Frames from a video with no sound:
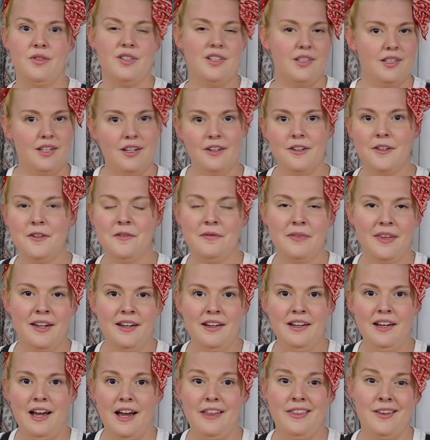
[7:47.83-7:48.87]
skill.
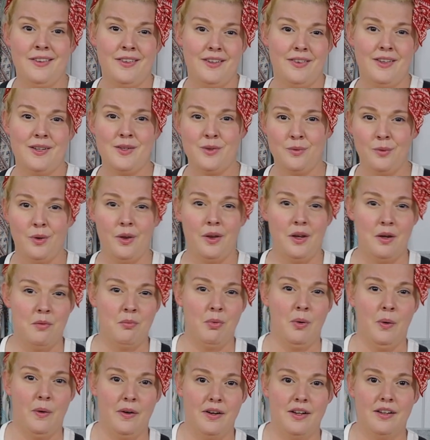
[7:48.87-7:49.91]
I think that that's really
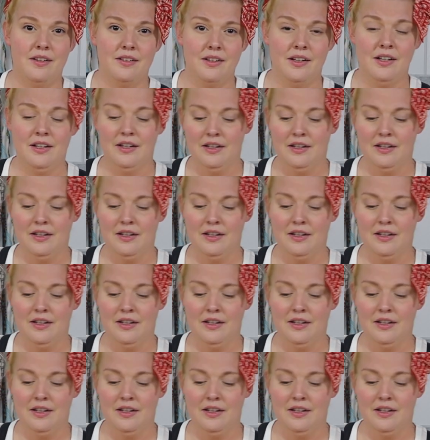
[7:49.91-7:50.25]
important.